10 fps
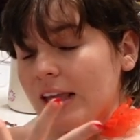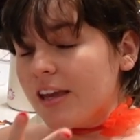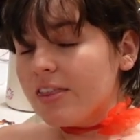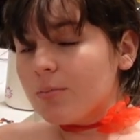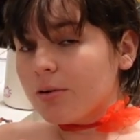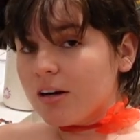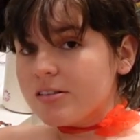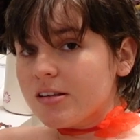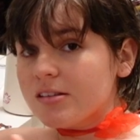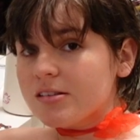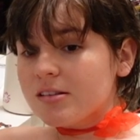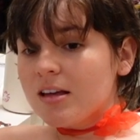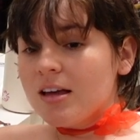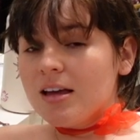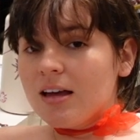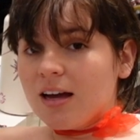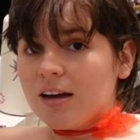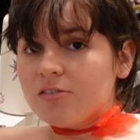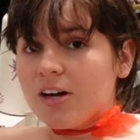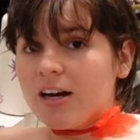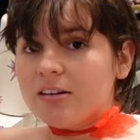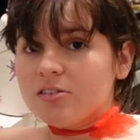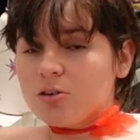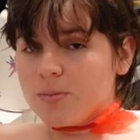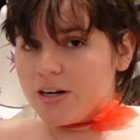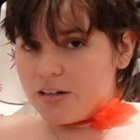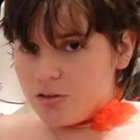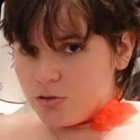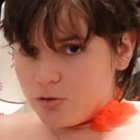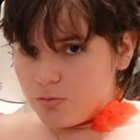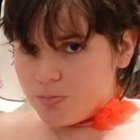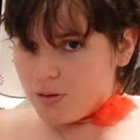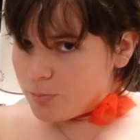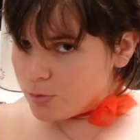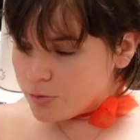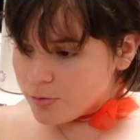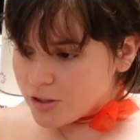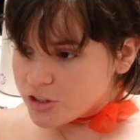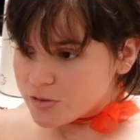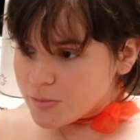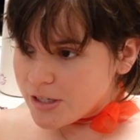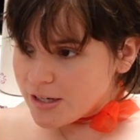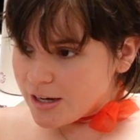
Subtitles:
in the process, I've gotten so many new people watching me,